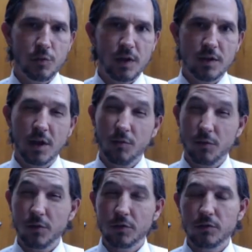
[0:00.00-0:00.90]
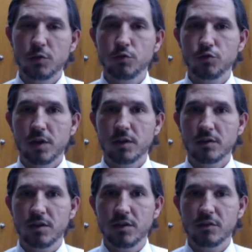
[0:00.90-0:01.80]
right now for those of you trying
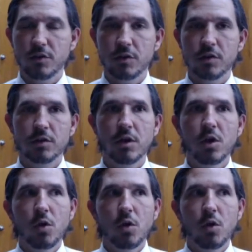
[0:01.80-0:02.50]
to discern